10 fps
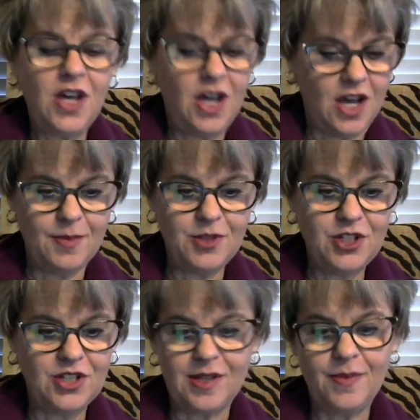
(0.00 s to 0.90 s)
Um, it's just
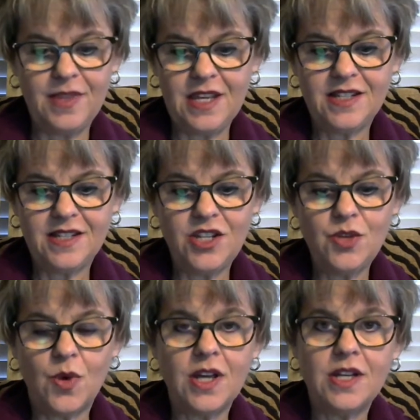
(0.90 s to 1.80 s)
some things that you
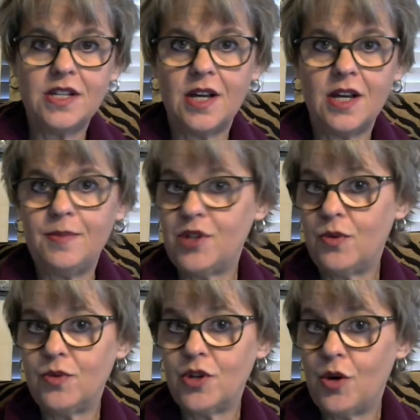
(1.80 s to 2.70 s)
want. Um,
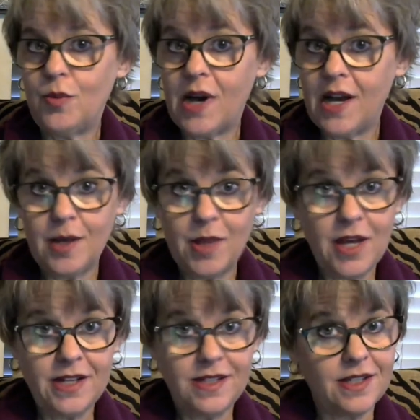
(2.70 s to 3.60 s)
don't go buy
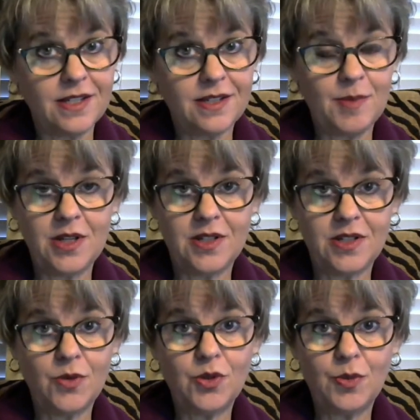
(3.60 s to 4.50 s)
appliances because
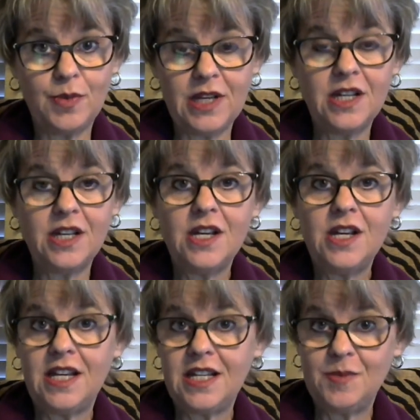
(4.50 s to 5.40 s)
those are big
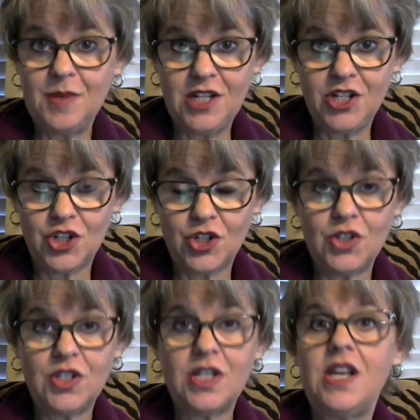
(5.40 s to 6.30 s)
expenditures
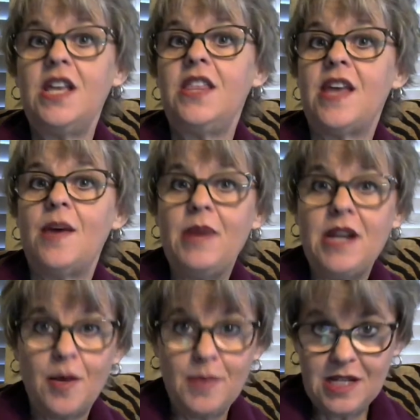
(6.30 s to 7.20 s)
that may
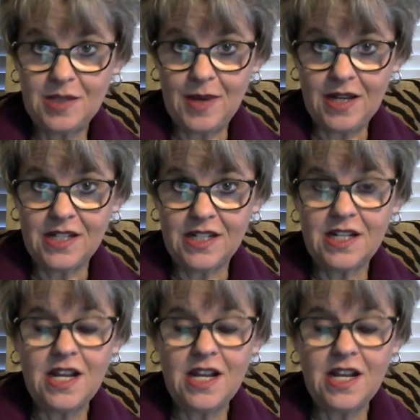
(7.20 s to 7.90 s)
not be expected.